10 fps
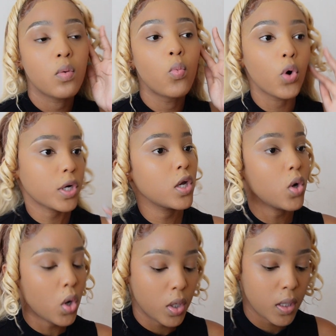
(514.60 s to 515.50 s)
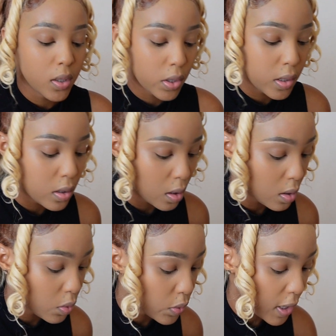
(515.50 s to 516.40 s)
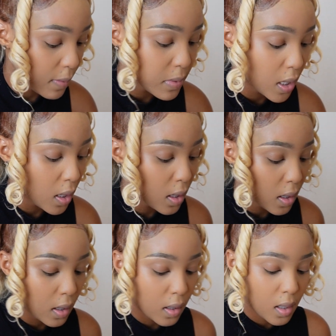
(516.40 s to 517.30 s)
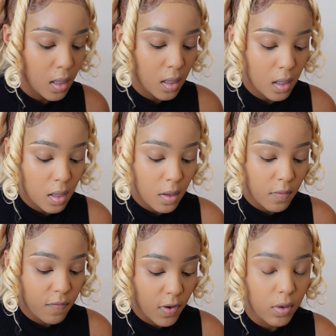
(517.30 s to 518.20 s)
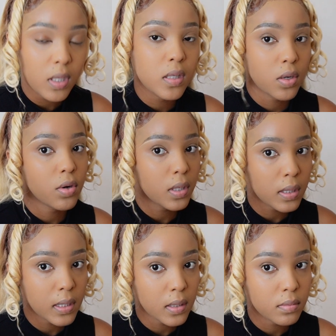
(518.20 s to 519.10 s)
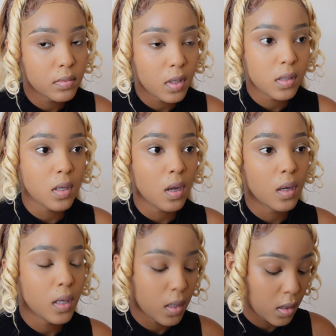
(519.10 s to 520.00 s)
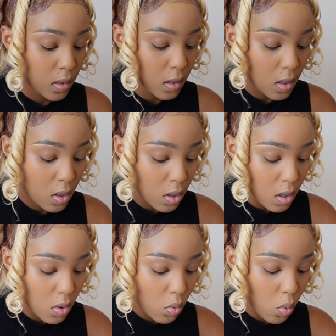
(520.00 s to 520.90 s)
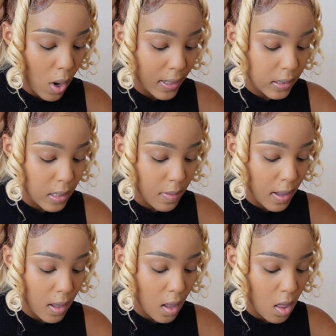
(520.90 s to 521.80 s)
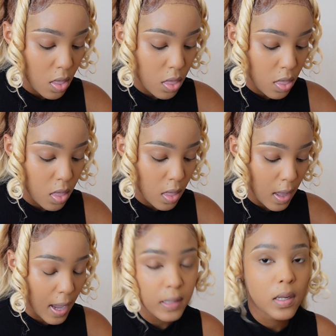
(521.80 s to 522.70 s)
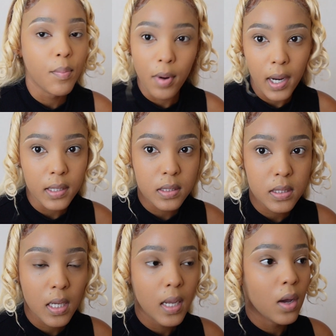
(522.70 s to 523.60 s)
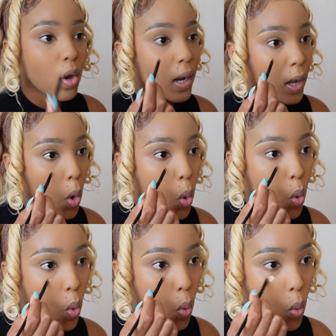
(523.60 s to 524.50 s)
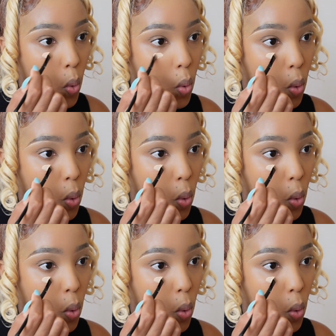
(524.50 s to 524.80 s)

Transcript: working on this year, or that I'm taking very seriously this year, is asiphest as a brand. Like, who